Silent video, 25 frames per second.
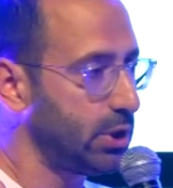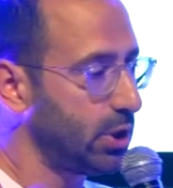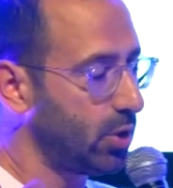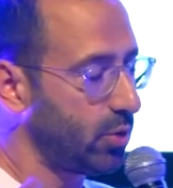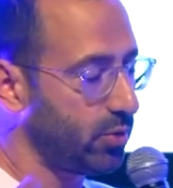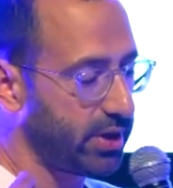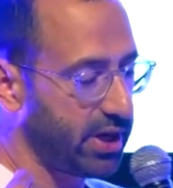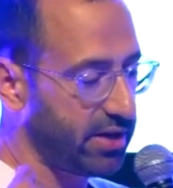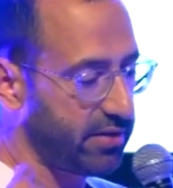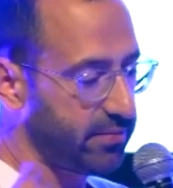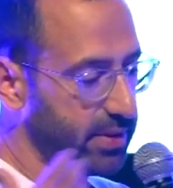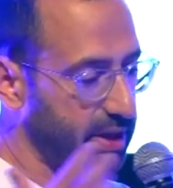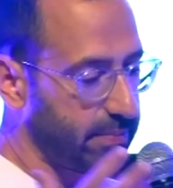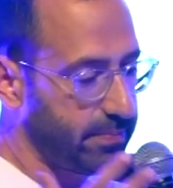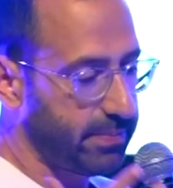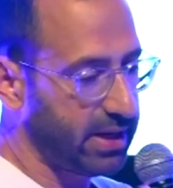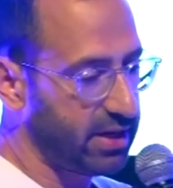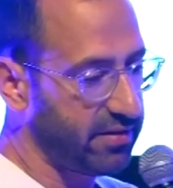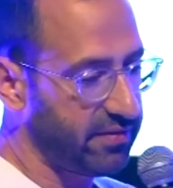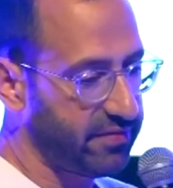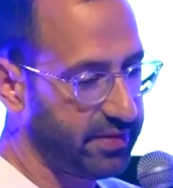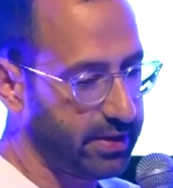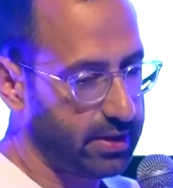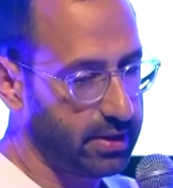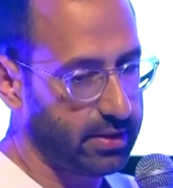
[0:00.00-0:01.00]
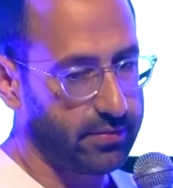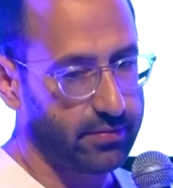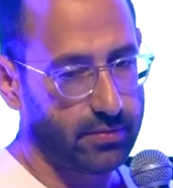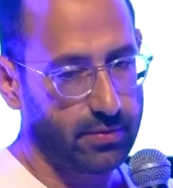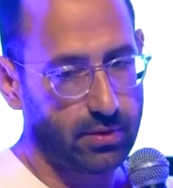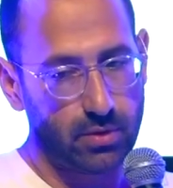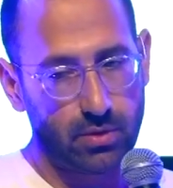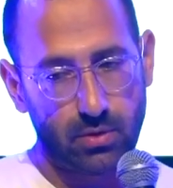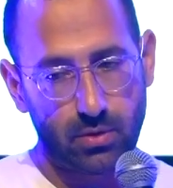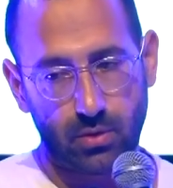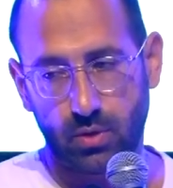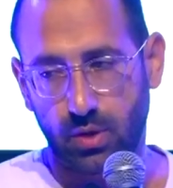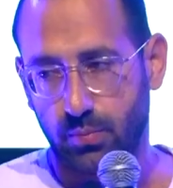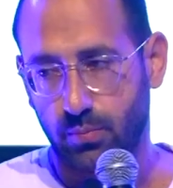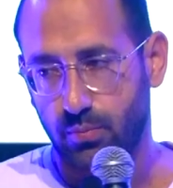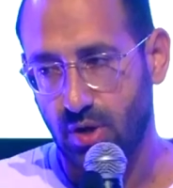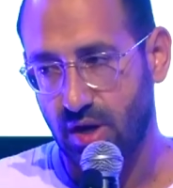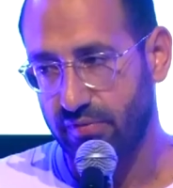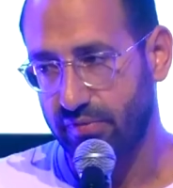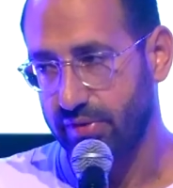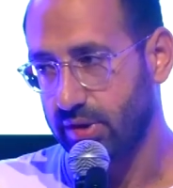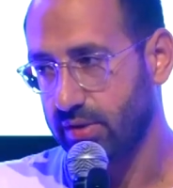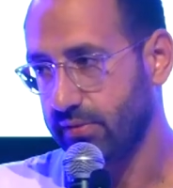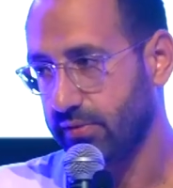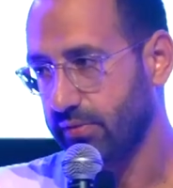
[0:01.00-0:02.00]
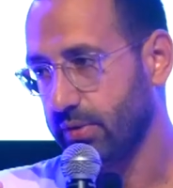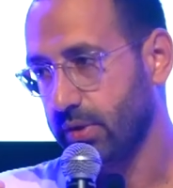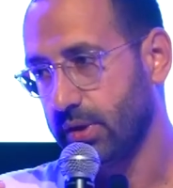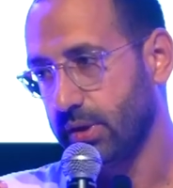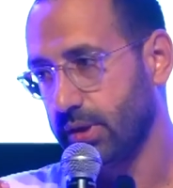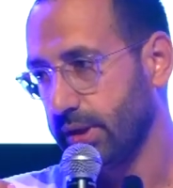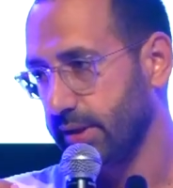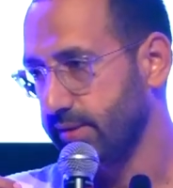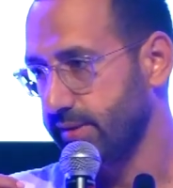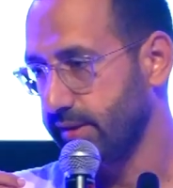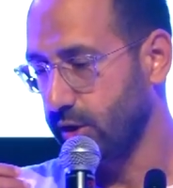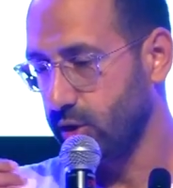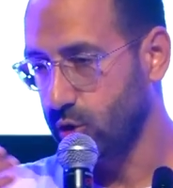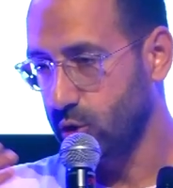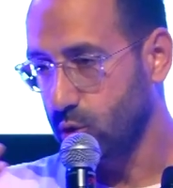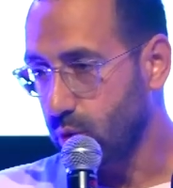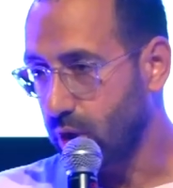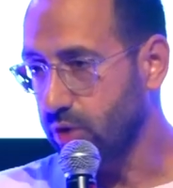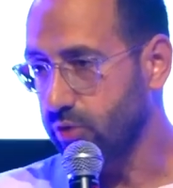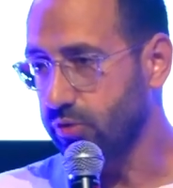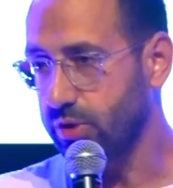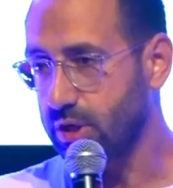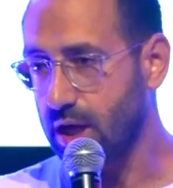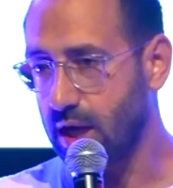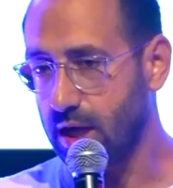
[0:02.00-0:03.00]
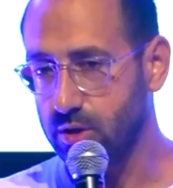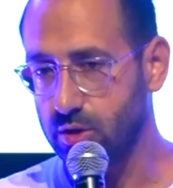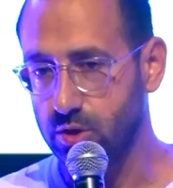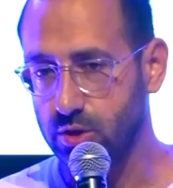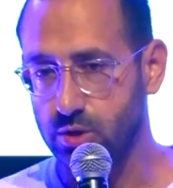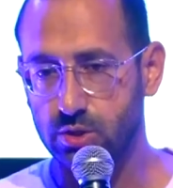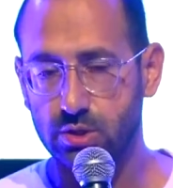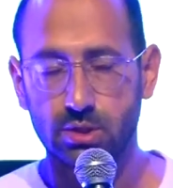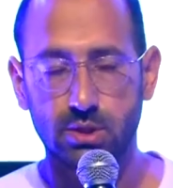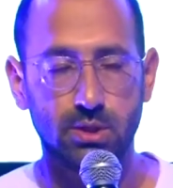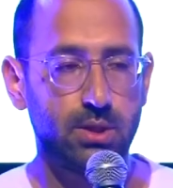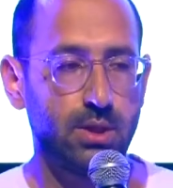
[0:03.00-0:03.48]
gave me a benefit of or a profit of let's say $200.